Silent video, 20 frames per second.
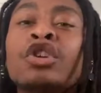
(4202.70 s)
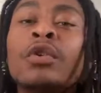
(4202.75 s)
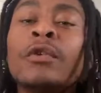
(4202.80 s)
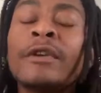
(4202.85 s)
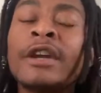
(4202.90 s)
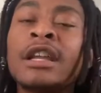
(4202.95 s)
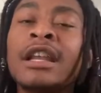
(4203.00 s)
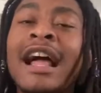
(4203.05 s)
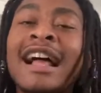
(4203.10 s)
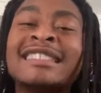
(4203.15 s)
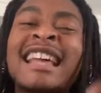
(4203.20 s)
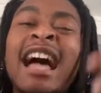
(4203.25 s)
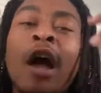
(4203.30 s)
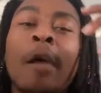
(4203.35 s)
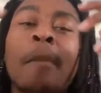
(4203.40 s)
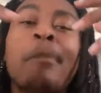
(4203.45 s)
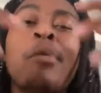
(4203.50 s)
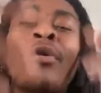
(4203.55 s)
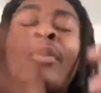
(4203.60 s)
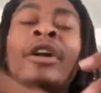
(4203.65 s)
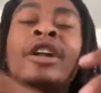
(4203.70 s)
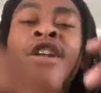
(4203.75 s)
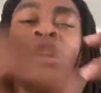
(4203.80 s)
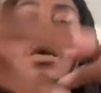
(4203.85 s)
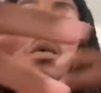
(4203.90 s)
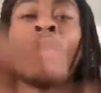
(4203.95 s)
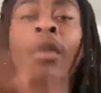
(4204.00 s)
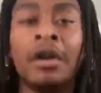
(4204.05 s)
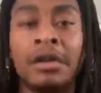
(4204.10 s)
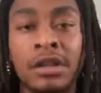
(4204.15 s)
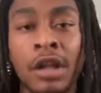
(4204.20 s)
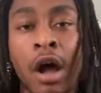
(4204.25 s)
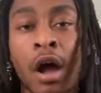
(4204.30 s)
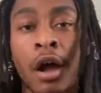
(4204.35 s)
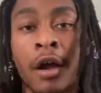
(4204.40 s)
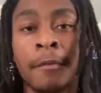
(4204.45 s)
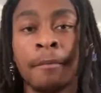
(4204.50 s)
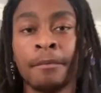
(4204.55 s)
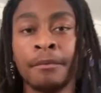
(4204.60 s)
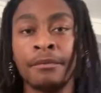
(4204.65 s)
need you to realize how important your
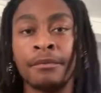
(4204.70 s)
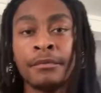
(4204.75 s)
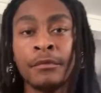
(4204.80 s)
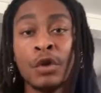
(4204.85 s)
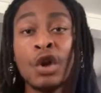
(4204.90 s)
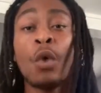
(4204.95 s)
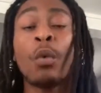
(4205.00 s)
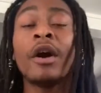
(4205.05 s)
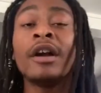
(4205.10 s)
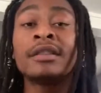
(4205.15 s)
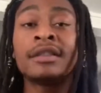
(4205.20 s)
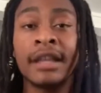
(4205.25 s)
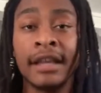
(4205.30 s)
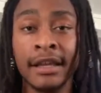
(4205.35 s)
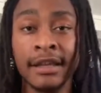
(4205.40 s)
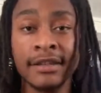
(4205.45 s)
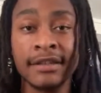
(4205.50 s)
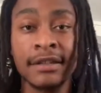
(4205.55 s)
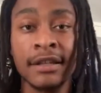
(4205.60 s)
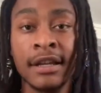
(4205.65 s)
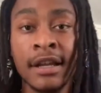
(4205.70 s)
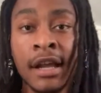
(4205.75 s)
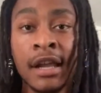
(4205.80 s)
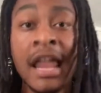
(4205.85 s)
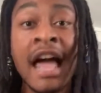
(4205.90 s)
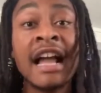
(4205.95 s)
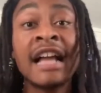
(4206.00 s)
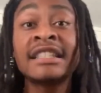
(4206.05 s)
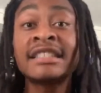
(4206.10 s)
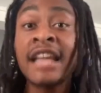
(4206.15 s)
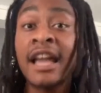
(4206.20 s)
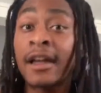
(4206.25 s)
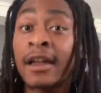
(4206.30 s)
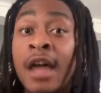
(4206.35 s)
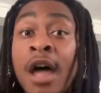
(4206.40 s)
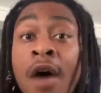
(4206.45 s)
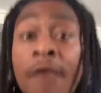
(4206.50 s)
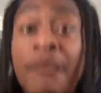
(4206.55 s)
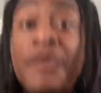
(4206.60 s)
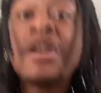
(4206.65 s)
worth are, your worth is. Like I
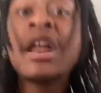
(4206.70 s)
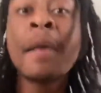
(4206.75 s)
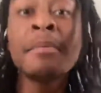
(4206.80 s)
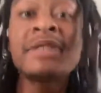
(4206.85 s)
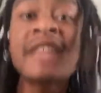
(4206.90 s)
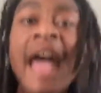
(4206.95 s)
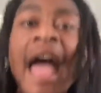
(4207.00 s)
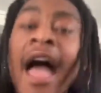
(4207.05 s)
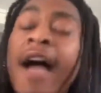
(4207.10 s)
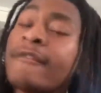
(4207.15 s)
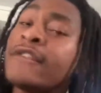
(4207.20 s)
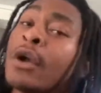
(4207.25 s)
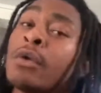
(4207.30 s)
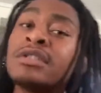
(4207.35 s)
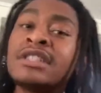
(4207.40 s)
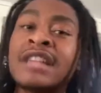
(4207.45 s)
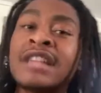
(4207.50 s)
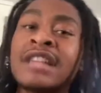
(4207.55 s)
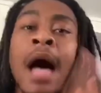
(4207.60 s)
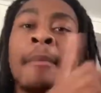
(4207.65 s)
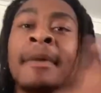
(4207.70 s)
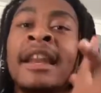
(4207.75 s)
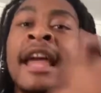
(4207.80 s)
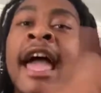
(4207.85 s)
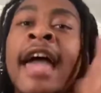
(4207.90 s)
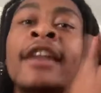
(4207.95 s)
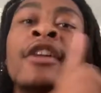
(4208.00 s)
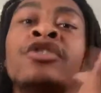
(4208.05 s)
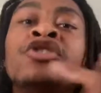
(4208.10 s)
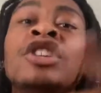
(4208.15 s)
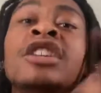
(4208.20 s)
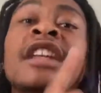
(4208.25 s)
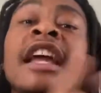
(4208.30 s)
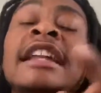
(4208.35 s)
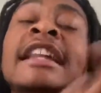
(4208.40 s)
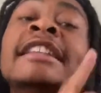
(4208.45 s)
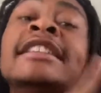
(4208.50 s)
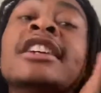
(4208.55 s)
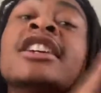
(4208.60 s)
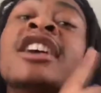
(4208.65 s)
said, for them to have your time and energy,
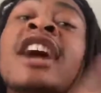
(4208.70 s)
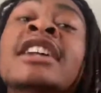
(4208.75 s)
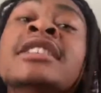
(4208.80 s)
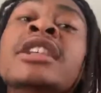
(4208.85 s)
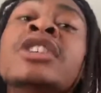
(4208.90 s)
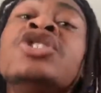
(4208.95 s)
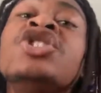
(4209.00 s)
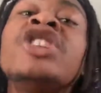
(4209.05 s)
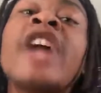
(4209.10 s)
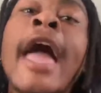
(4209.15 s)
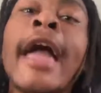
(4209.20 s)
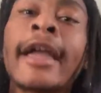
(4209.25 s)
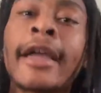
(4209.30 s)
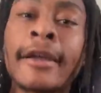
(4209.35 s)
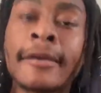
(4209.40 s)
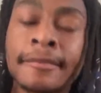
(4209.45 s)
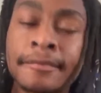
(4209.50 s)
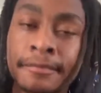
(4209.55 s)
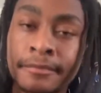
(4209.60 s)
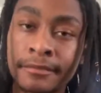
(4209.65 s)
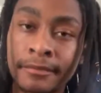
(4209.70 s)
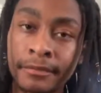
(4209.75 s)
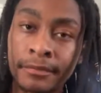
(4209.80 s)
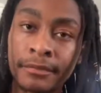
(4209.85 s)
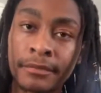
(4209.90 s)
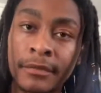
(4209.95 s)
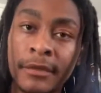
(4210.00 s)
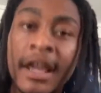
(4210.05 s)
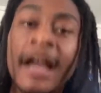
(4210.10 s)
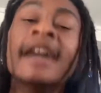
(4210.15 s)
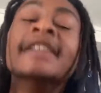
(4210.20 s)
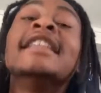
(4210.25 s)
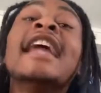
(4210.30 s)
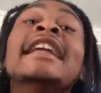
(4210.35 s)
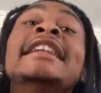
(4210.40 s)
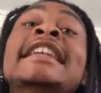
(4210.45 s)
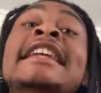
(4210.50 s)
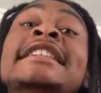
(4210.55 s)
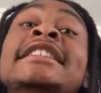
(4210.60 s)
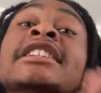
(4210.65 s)
they need to cut the check.
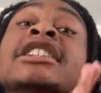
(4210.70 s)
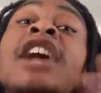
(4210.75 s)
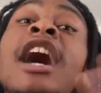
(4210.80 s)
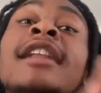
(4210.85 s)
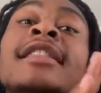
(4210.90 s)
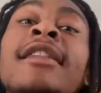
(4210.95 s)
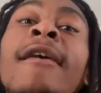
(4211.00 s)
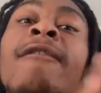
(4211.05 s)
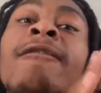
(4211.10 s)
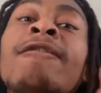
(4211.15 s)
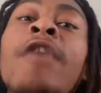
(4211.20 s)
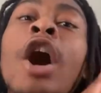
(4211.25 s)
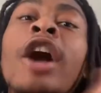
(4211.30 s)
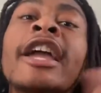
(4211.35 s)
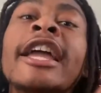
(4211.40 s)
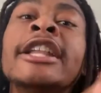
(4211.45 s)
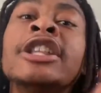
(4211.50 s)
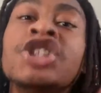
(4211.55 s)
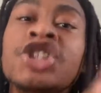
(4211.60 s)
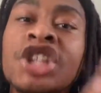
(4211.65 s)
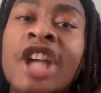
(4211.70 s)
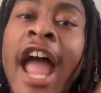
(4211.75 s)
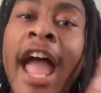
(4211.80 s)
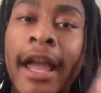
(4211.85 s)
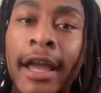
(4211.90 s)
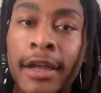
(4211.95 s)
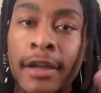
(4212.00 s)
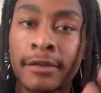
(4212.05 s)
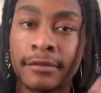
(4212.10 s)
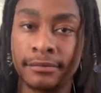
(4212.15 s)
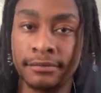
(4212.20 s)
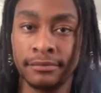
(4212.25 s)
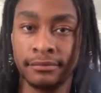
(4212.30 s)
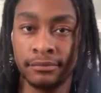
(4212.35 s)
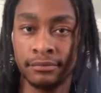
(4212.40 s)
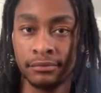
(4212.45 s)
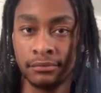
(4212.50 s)
They need to cut the fucking check.